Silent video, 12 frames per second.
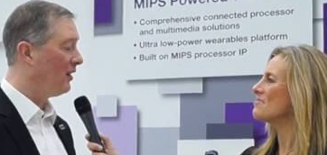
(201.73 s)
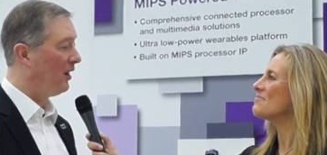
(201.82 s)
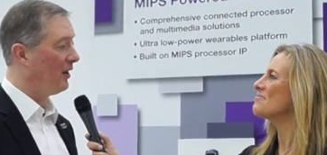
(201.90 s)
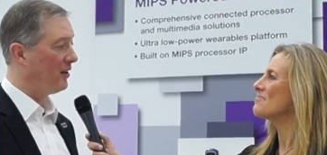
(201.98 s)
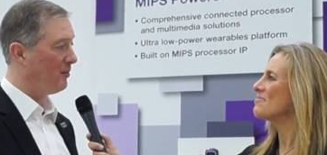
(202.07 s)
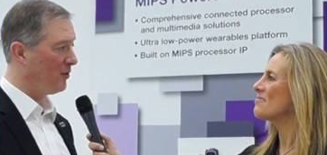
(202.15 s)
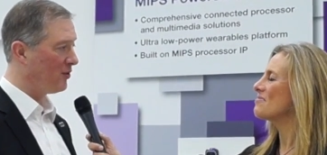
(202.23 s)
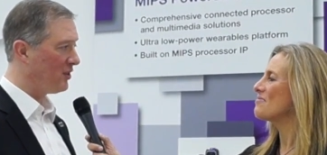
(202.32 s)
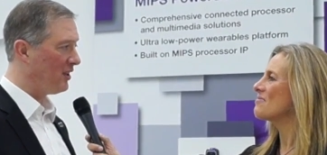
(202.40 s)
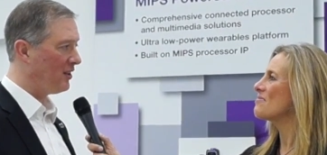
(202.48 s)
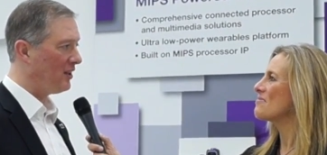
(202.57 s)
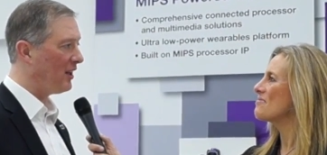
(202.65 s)
Speaker 1: And then we'll
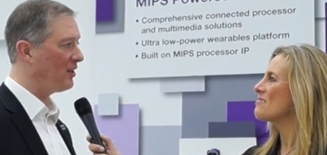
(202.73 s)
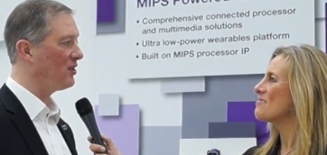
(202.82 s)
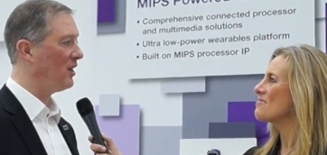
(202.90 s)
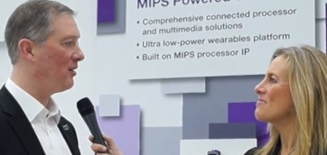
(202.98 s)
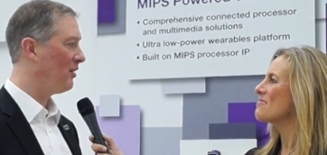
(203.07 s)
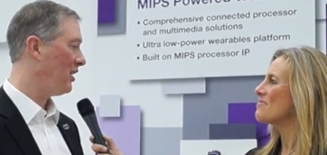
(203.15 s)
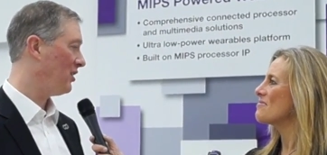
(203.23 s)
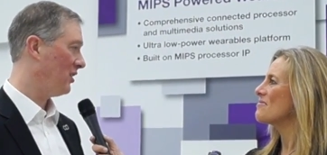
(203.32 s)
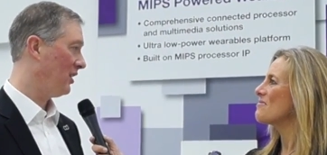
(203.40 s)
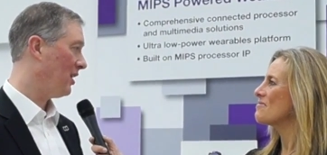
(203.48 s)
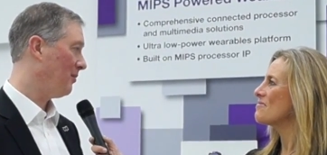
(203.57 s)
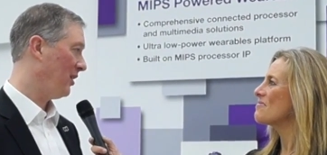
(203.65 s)
see the next
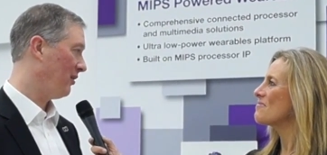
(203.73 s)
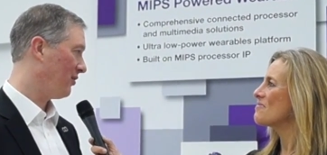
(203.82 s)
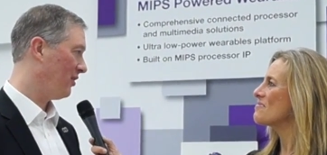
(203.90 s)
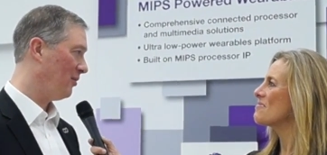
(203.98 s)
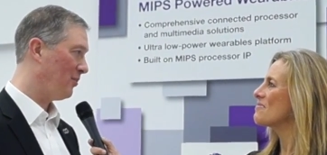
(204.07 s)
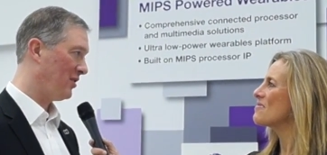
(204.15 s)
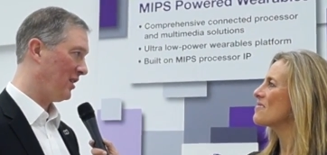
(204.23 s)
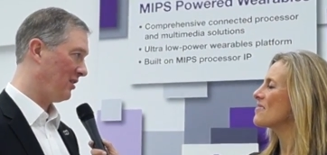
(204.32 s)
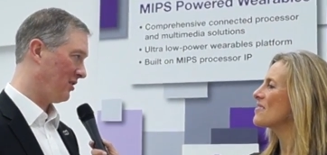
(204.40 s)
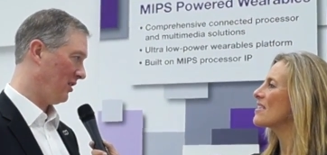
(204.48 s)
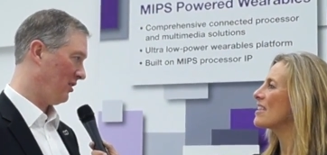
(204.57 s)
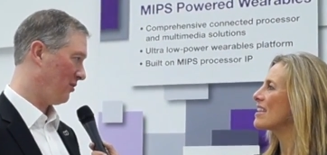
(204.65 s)
generation coming through
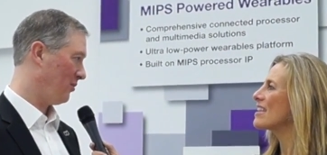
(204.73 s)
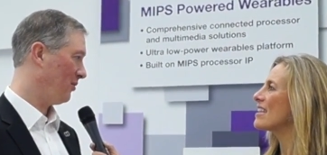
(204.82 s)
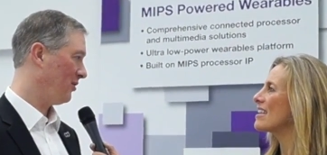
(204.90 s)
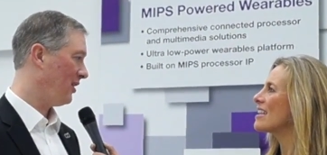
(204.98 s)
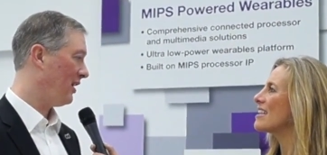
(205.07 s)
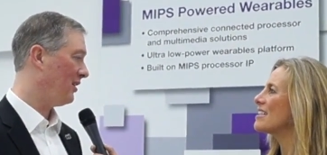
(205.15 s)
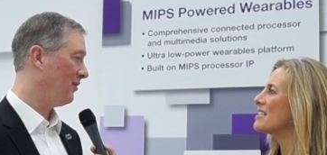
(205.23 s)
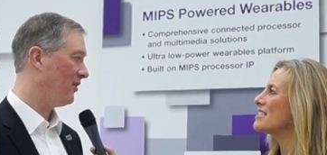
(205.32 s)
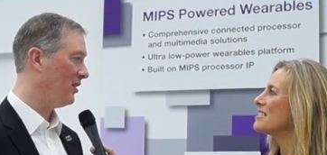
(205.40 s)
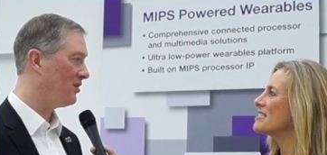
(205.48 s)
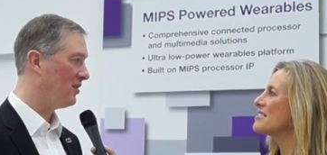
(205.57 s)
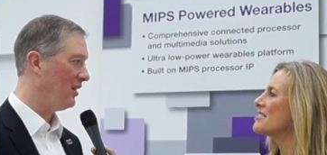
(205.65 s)
potentially towards the end of
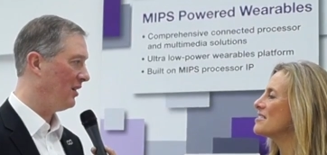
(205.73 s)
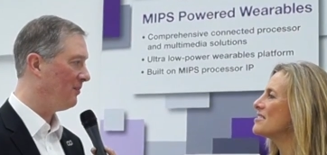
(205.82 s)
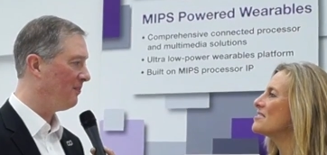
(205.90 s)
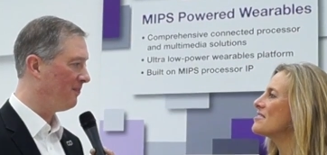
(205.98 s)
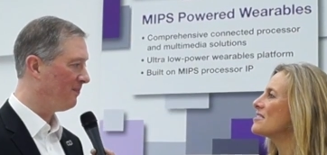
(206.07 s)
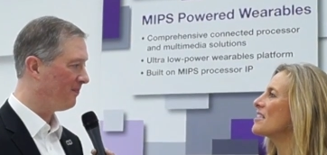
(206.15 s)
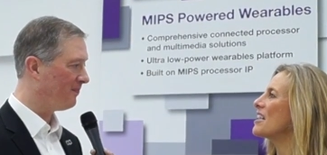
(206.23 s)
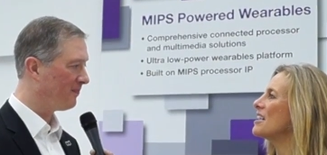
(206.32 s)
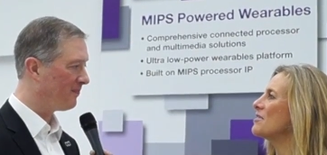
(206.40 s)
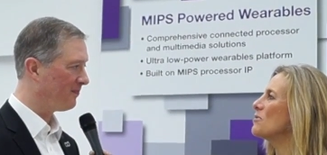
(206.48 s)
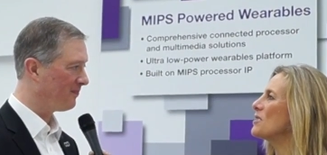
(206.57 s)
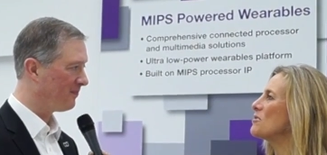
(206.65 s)
this year.
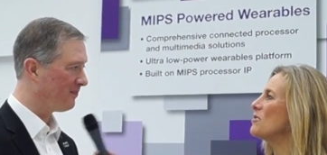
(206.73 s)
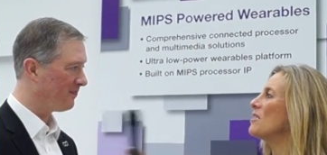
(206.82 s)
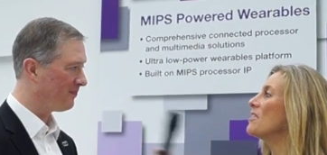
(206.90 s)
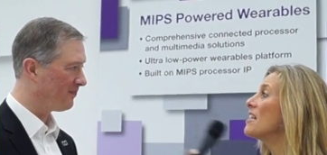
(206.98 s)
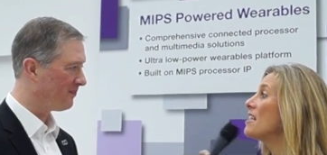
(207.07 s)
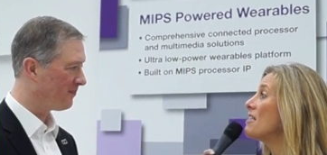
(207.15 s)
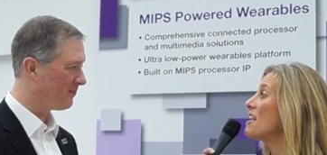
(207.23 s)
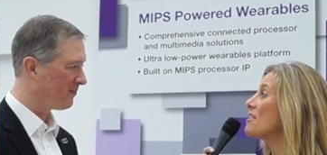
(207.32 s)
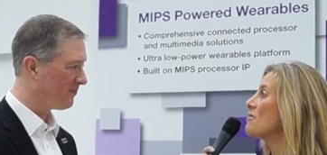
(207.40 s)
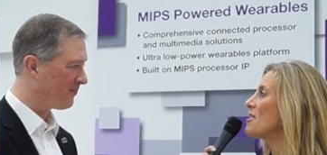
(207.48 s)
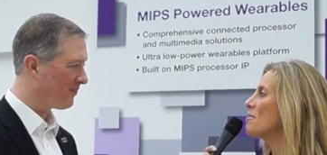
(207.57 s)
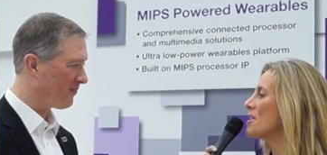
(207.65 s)
Speaker 2: Thank
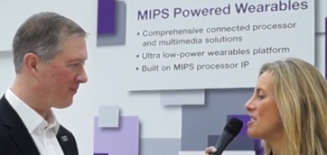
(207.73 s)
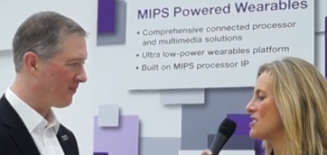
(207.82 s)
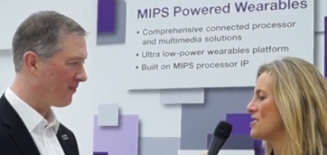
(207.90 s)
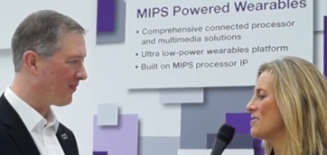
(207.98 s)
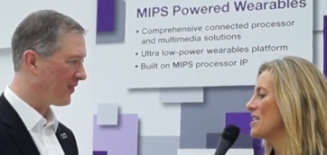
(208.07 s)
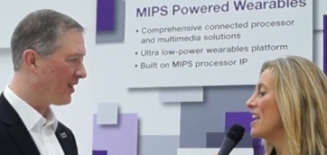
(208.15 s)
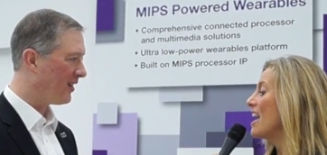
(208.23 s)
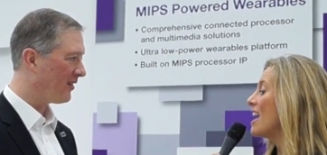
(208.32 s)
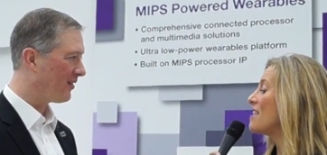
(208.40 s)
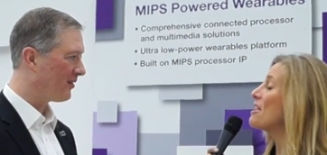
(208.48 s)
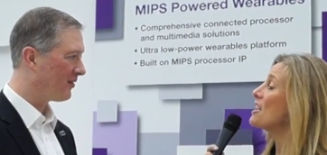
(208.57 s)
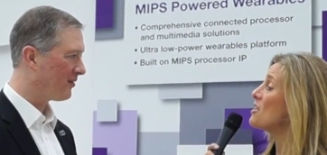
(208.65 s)
you very much.
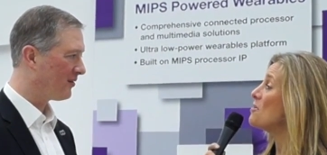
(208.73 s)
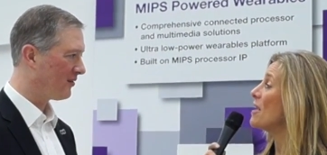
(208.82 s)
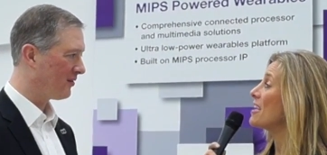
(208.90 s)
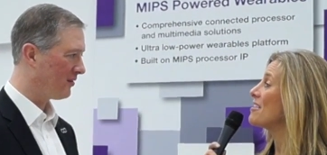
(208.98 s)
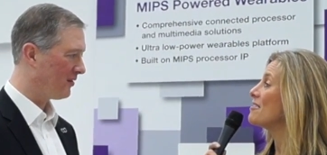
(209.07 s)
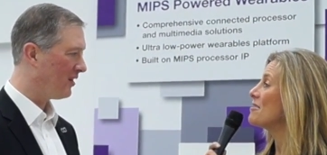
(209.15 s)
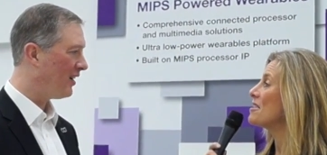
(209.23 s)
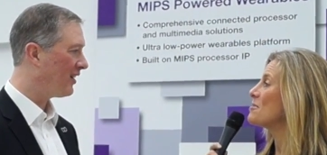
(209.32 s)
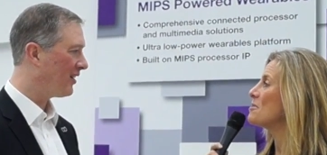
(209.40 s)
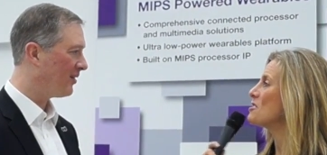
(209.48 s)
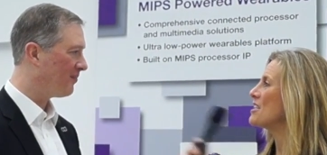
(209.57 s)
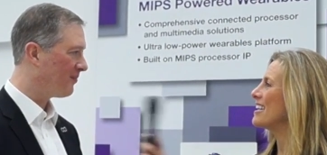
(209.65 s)
And thank you, Mike. Really
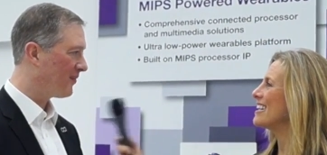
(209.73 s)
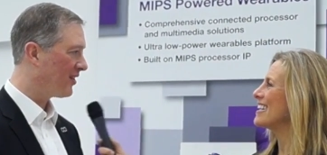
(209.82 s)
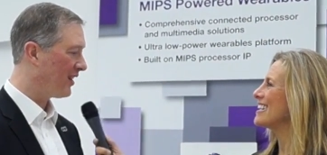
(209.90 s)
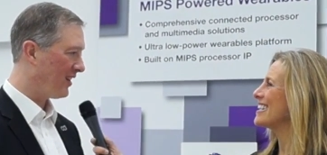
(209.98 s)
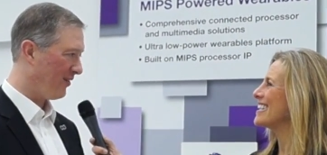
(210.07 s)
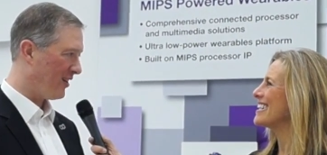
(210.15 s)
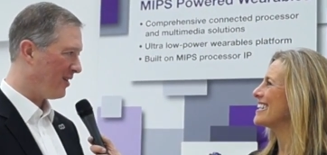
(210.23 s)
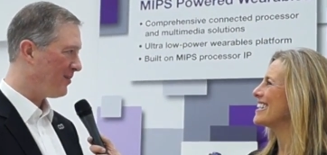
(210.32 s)
appreciate it.
Speaker 1: Thank you very